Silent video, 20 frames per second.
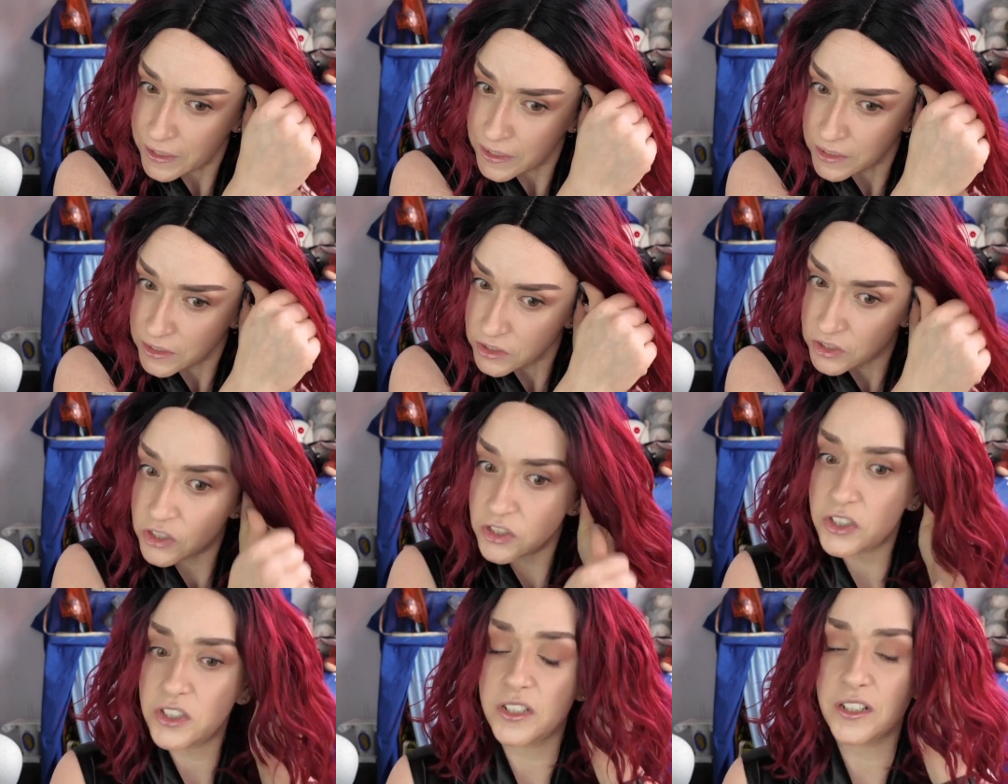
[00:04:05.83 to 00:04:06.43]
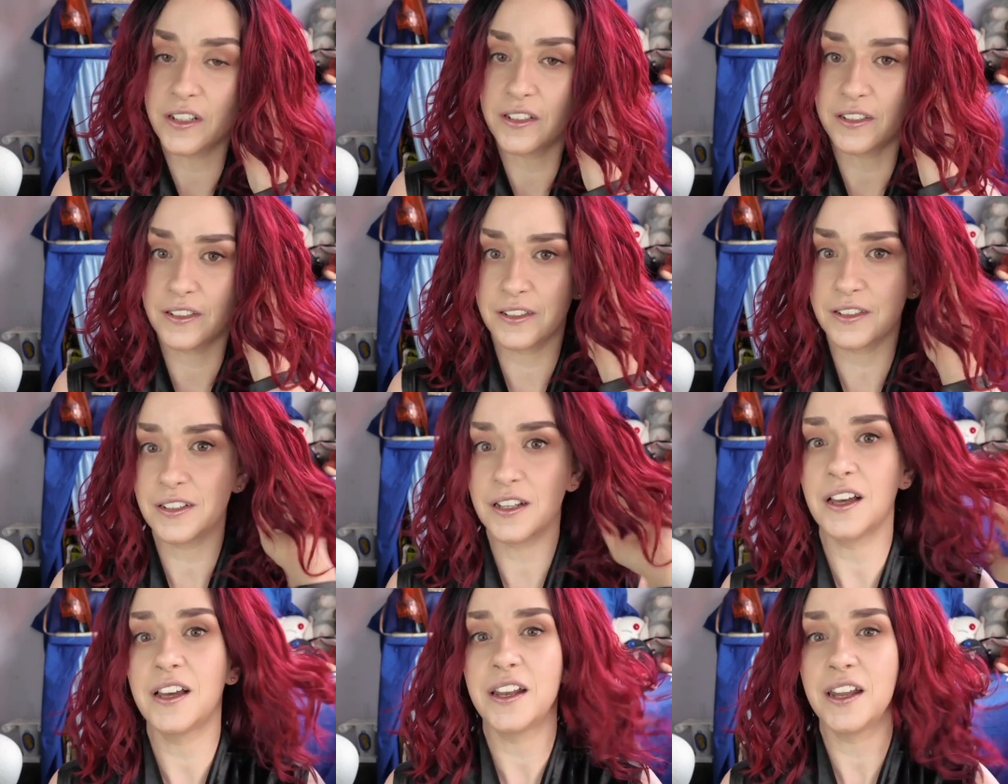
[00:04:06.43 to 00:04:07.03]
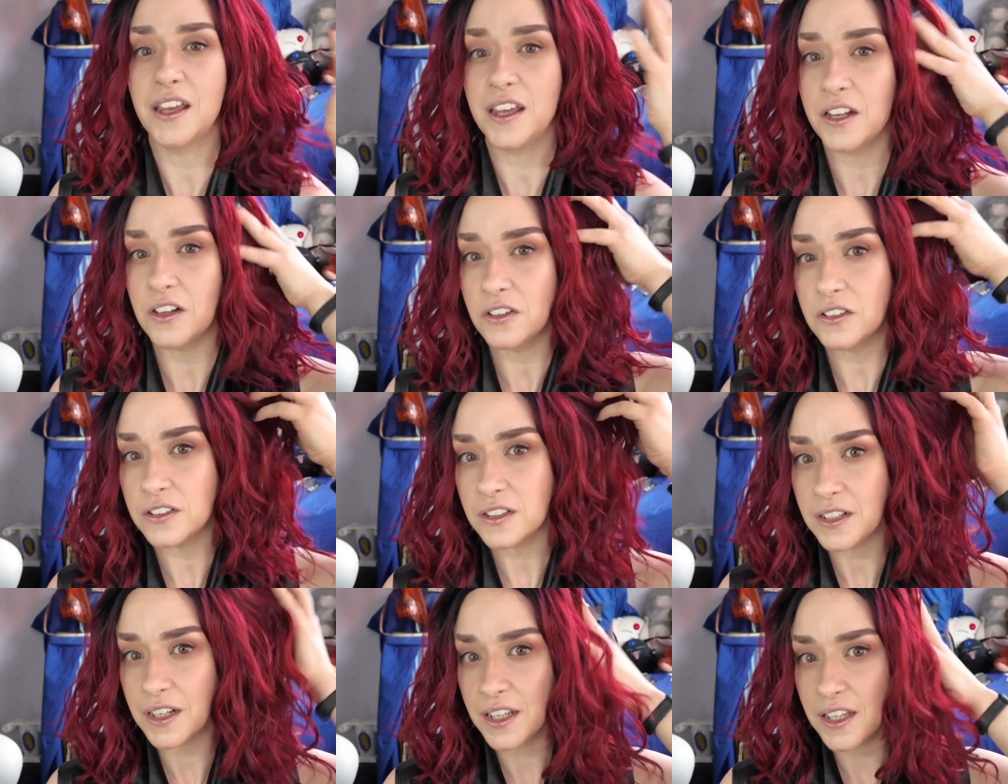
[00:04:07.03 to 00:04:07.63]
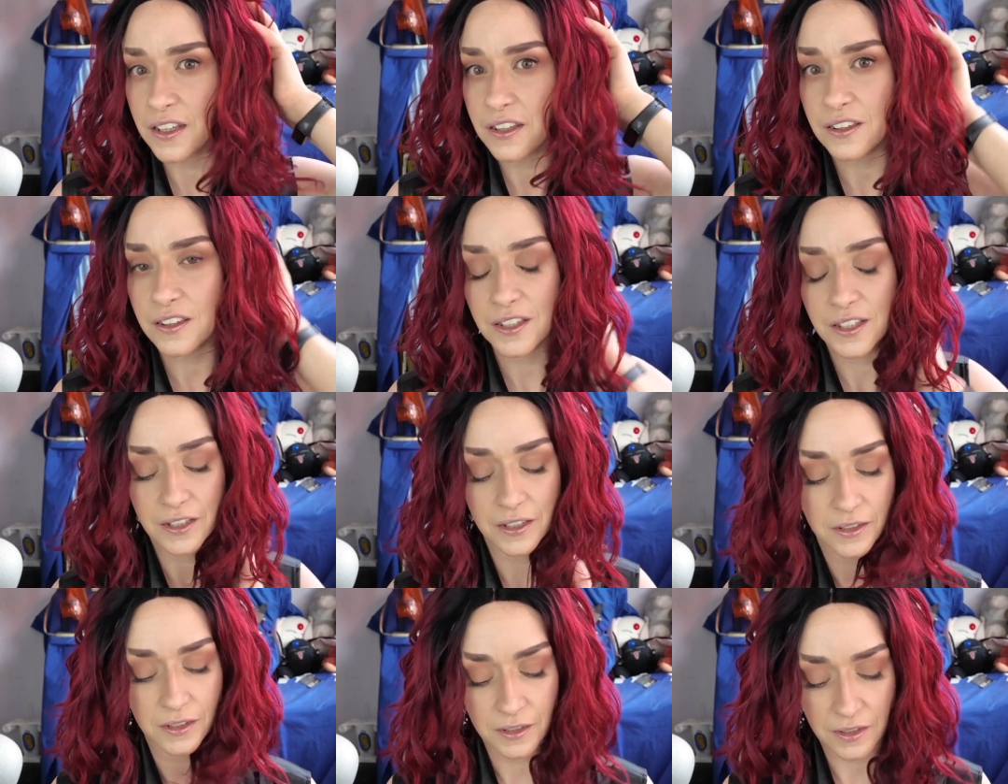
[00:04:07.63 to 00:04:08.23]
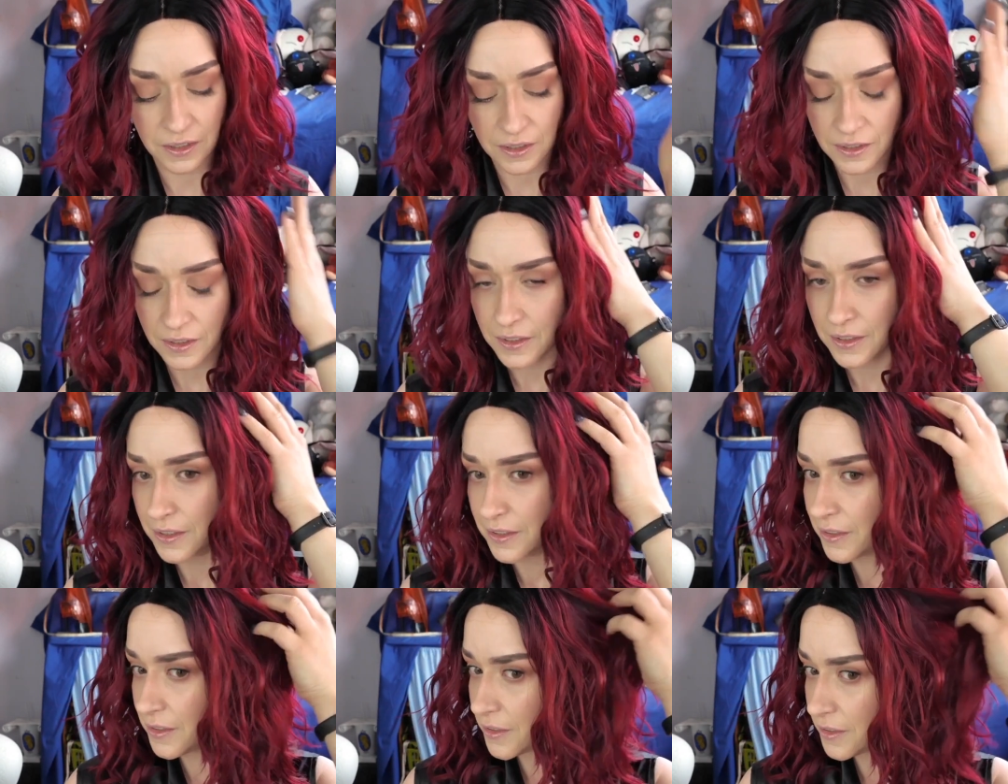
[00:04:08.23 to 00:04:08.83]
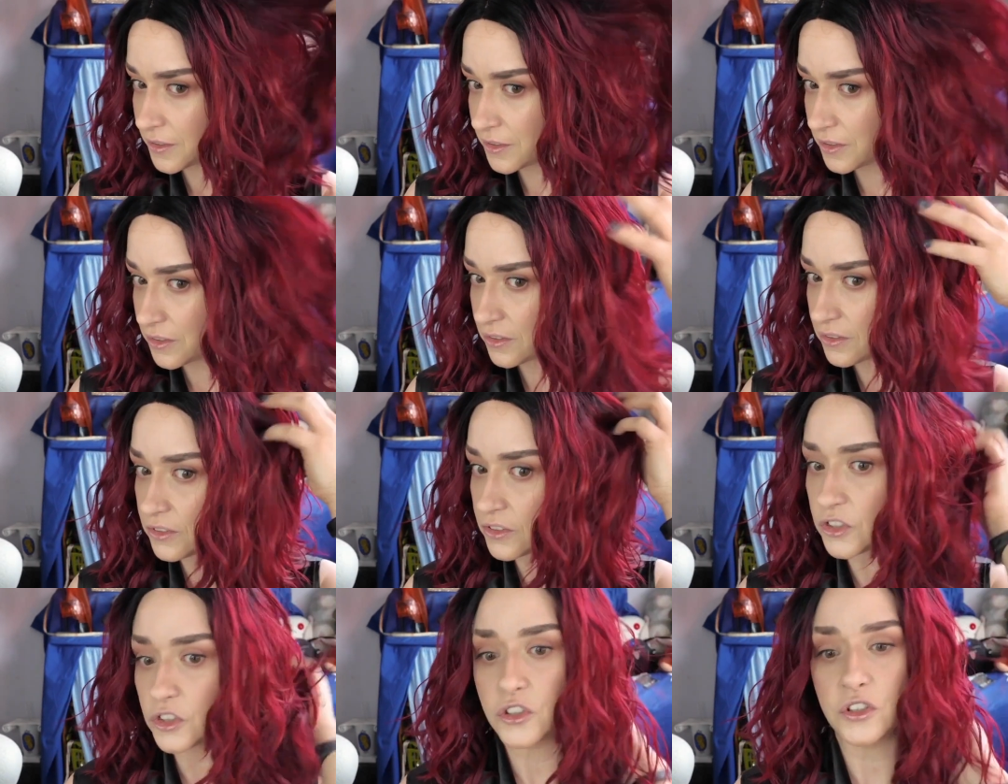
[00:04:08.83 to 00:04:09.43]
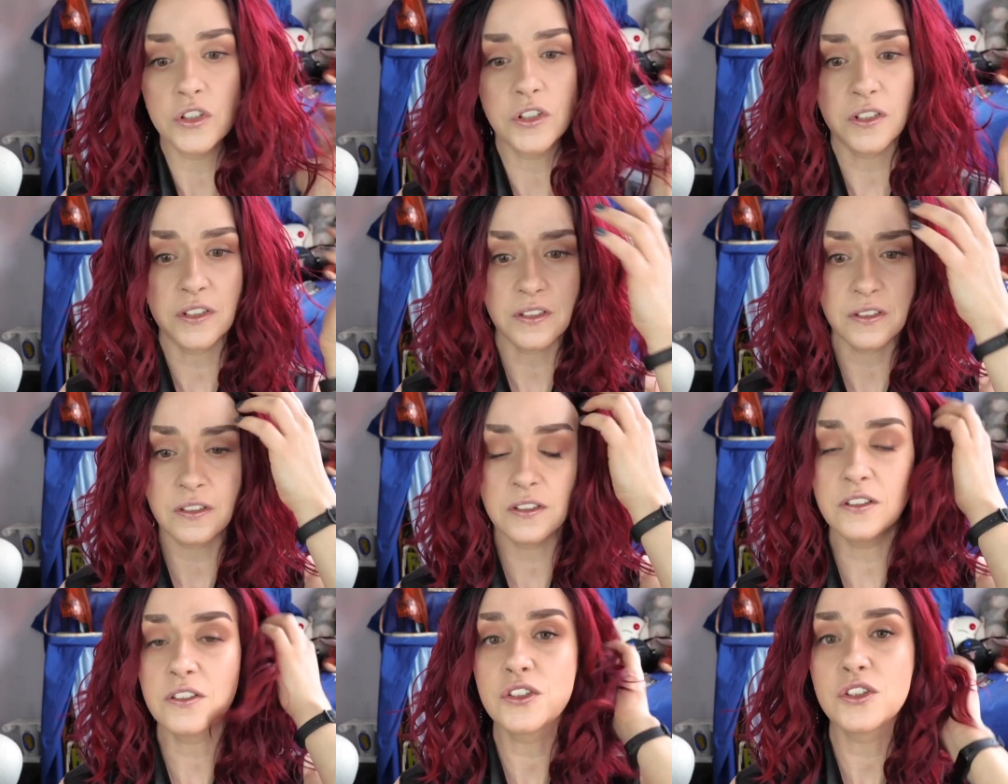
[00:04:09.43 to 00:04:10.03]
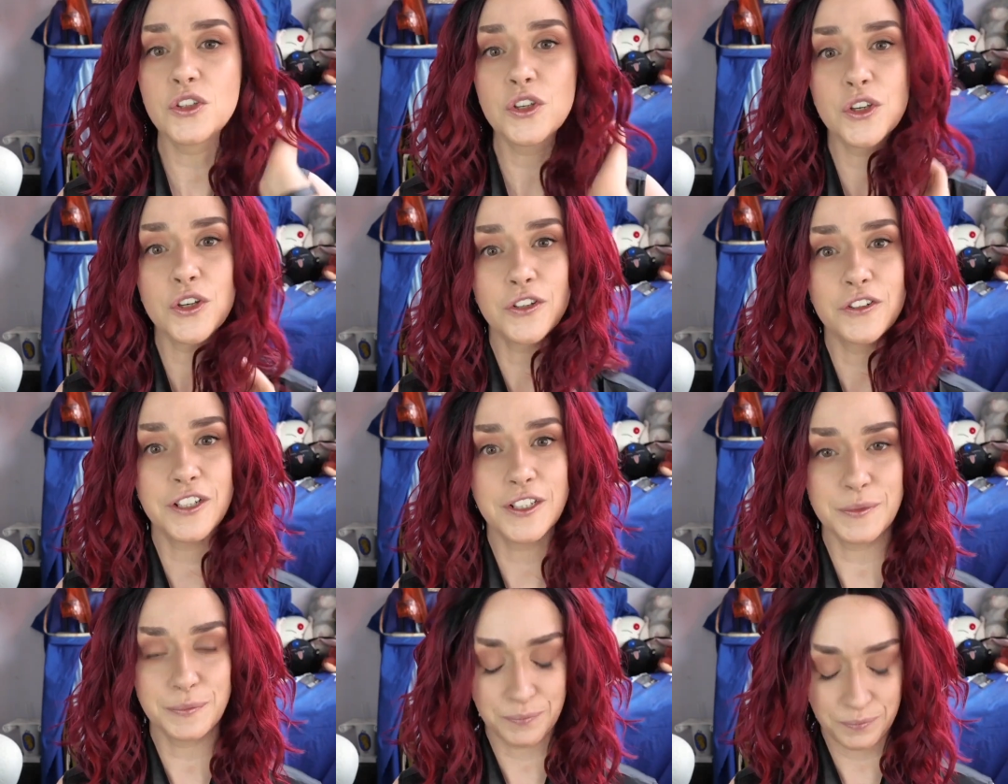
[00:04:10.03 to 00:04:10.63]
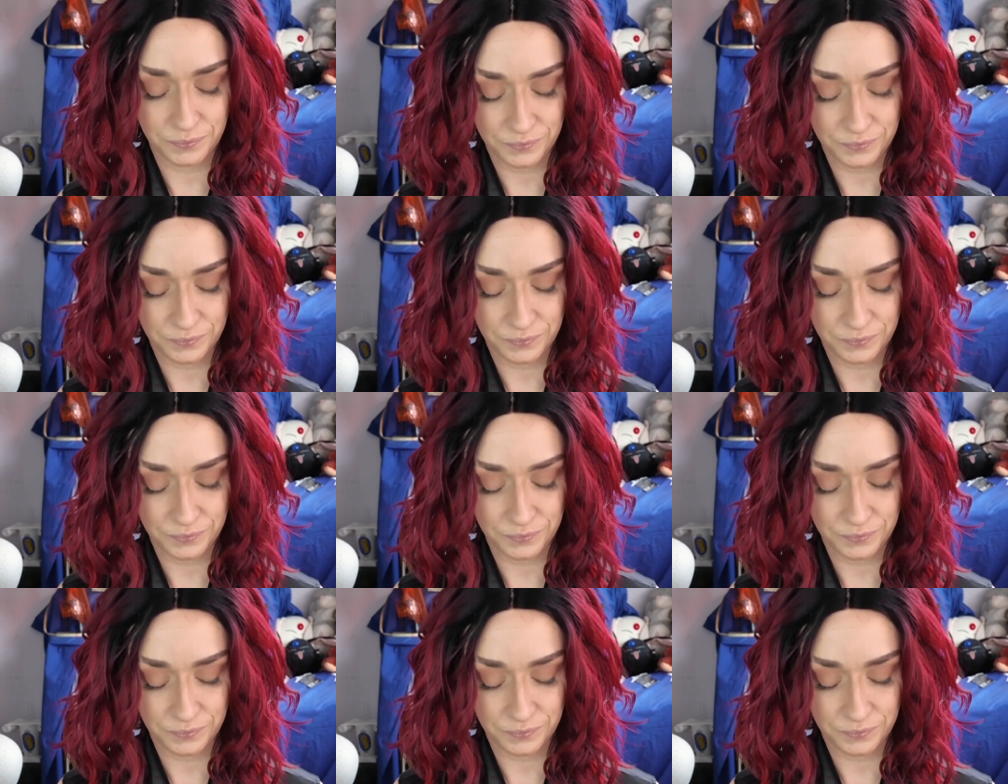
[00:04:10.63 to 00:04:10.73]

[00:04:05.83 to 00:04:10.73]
and just slide it in underneath, just to secure it.